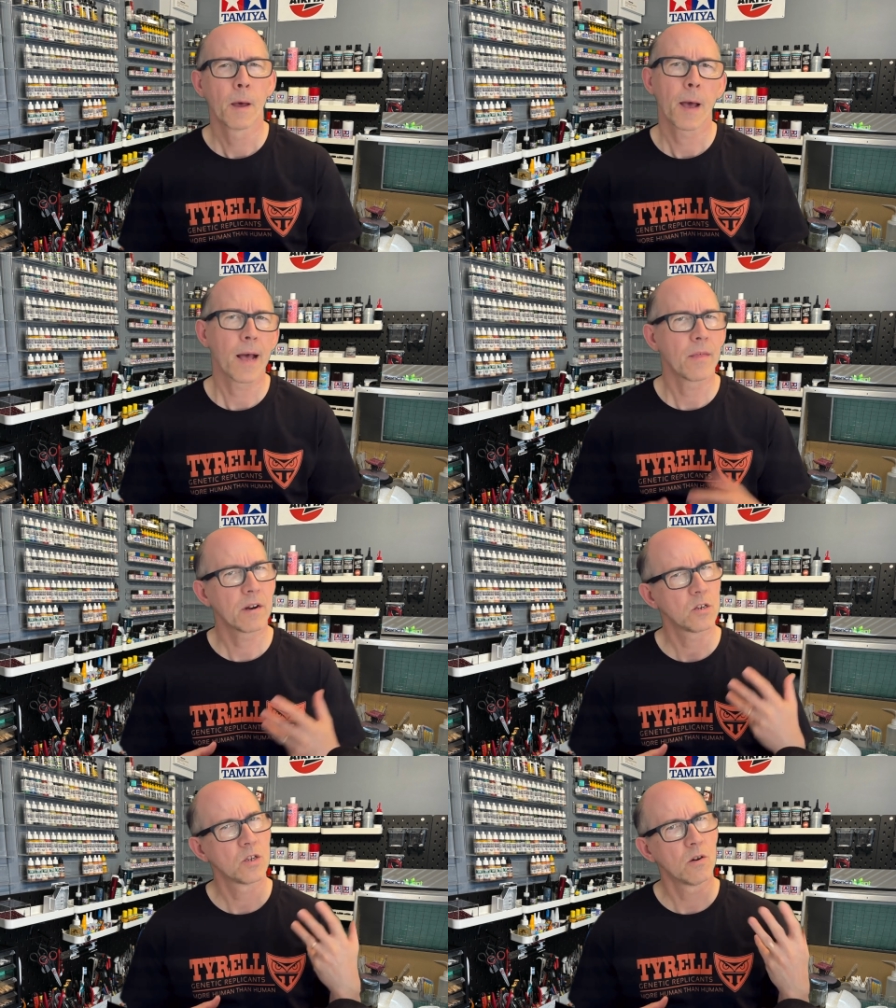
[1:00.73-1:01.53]
And then
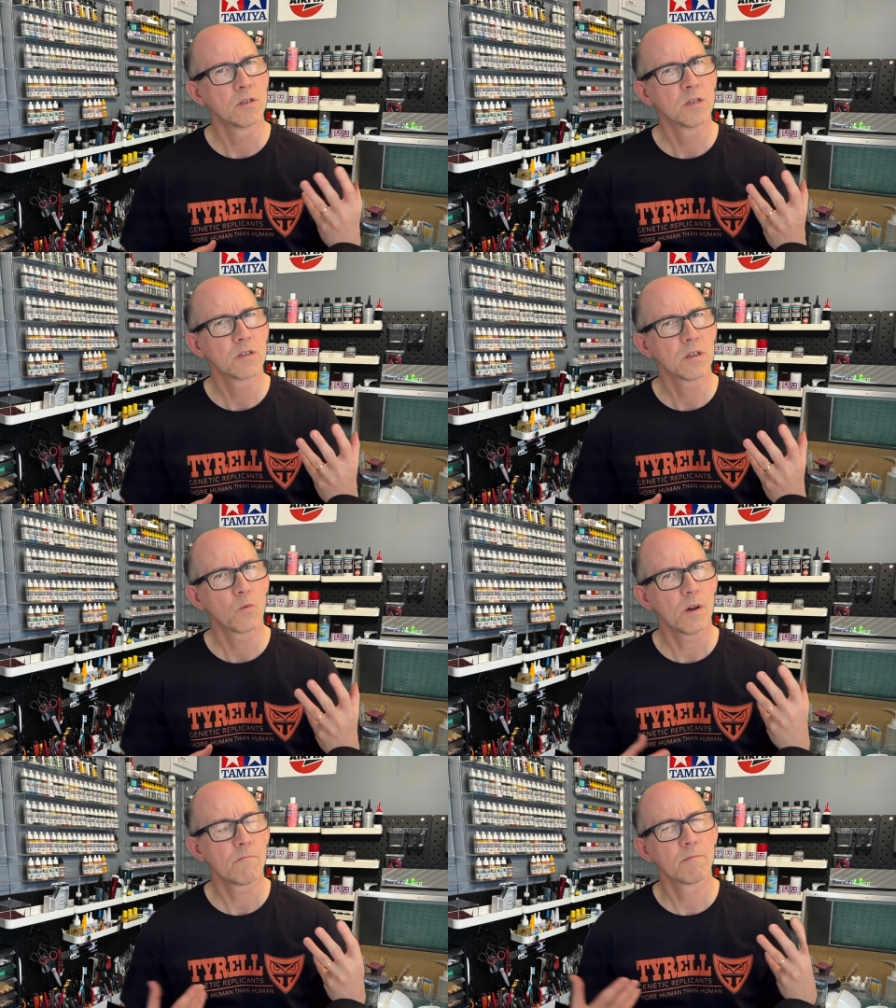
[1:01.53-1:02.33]
I started to think,
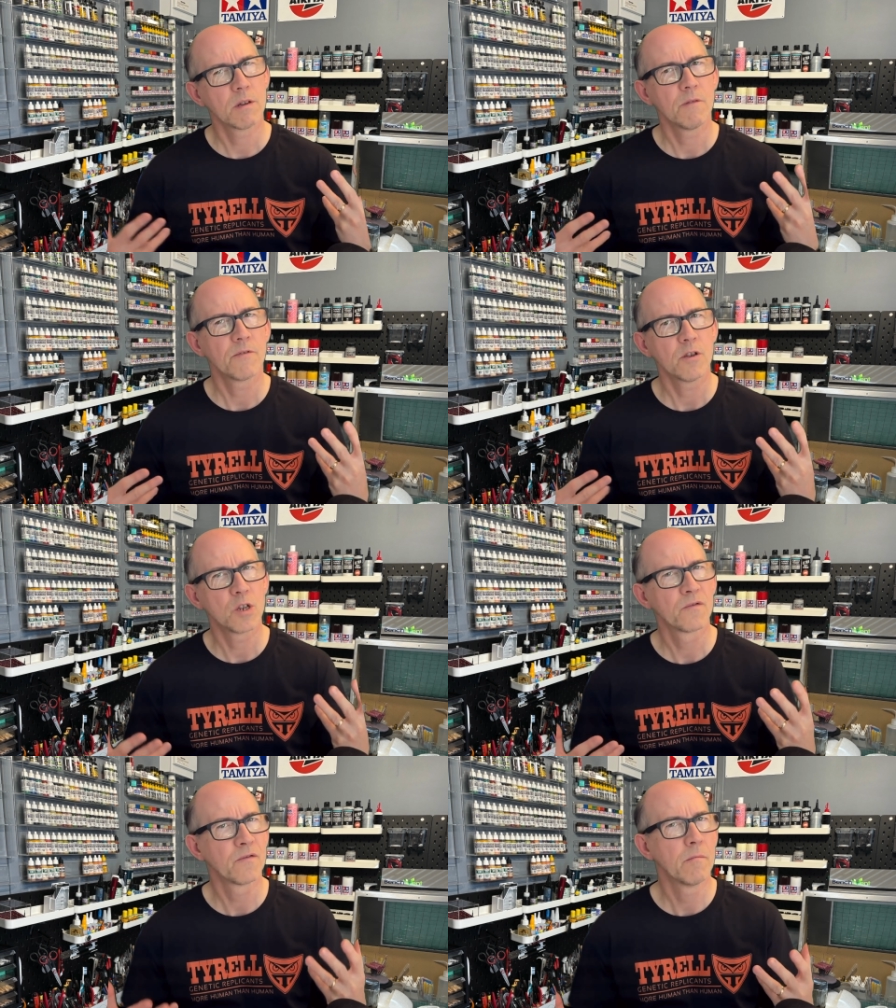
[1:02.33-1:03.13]
well, if they're
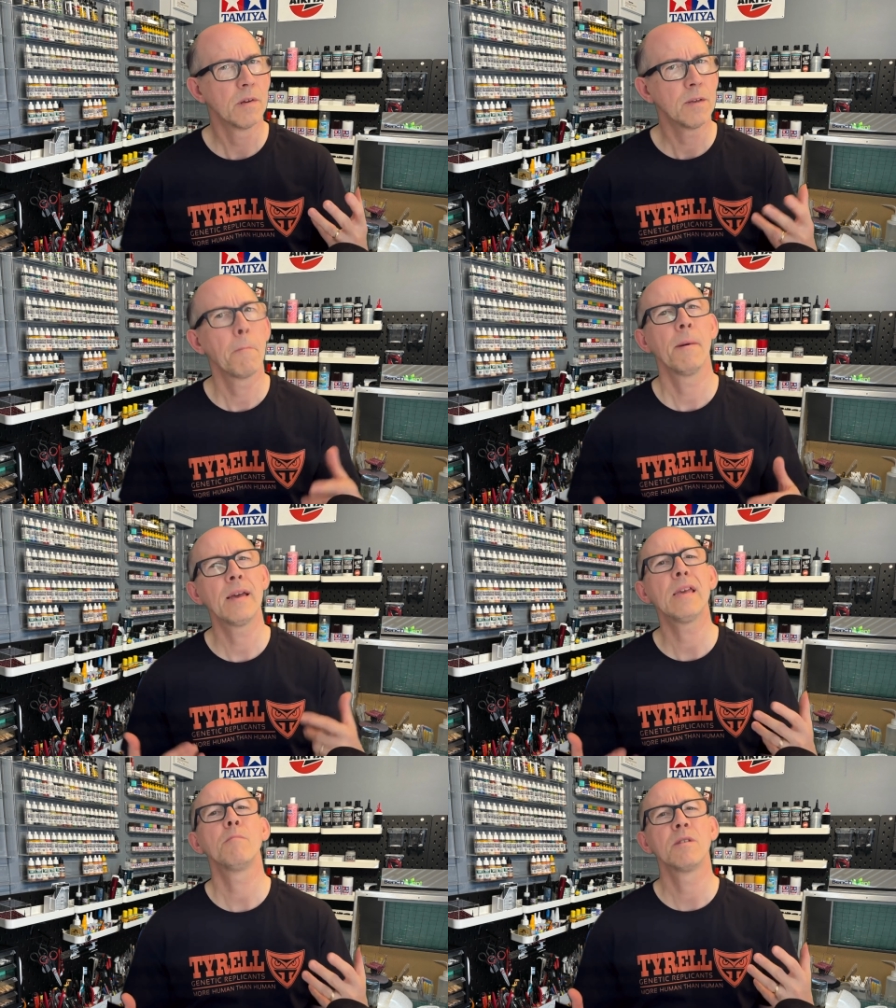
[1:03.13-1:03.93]
useful for me,
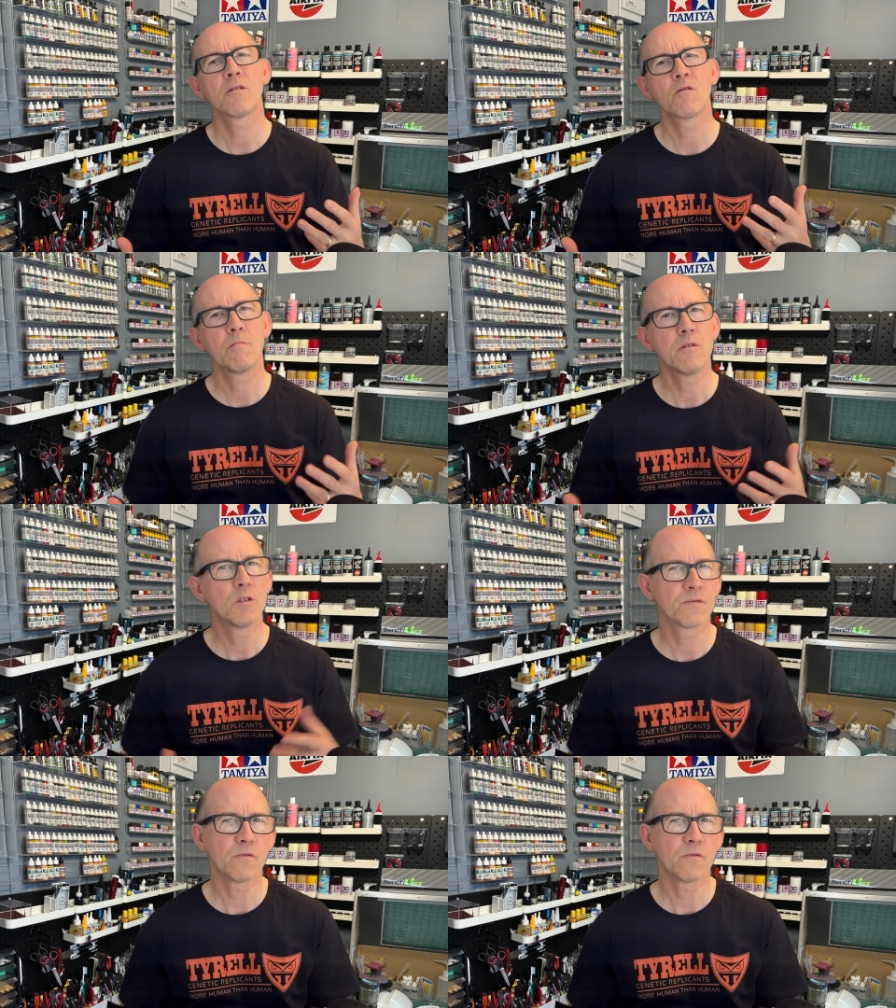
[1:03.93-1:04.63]
maybe they could be useful